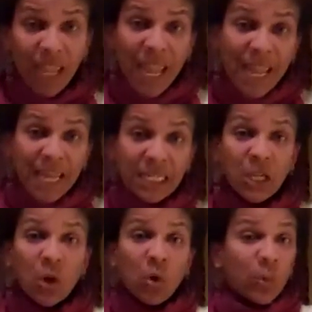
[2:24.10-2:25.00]
and
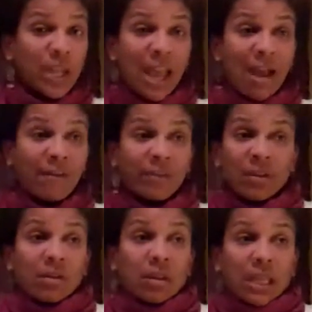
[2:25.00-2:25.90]
we have
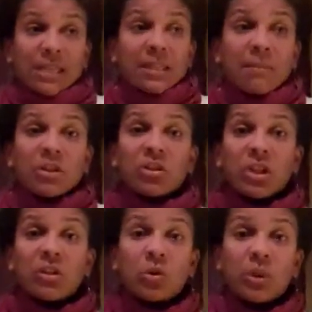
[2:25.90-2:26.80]
as I
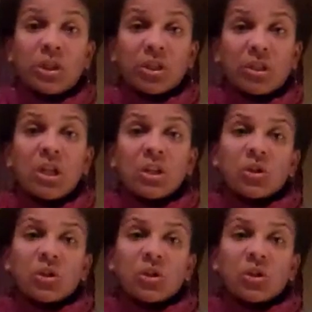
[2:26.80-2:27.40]
mentioned, intuition.